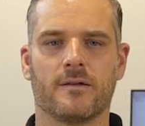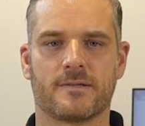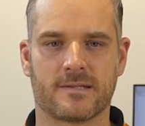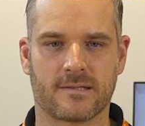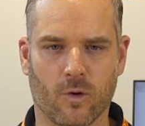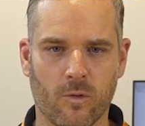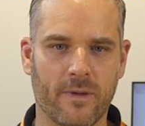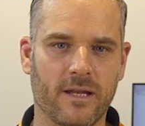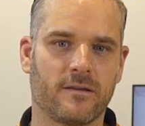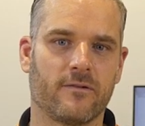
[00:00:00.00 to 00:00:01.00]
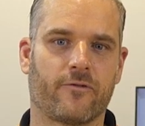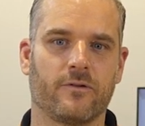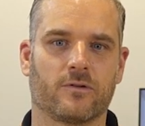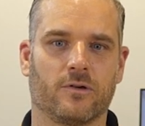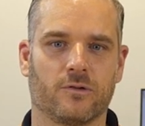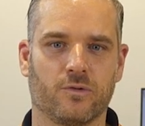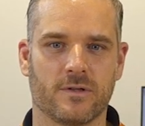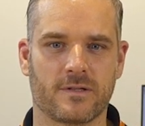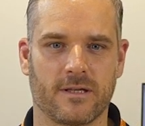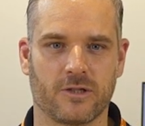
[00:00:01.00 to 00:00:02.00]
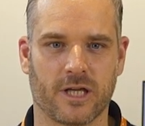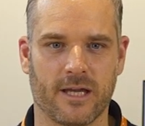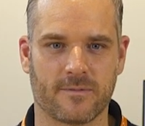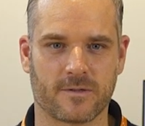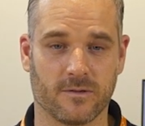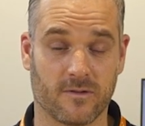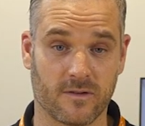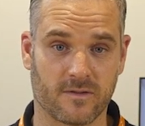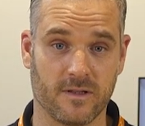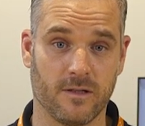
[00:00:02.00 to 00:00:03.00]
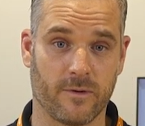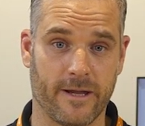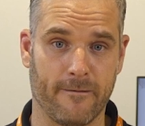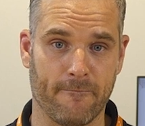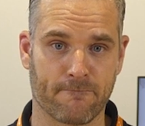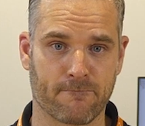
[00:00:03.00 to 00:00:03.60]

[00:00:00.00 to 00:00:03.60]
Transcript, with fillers: So many different contours and shapes on this DIN rail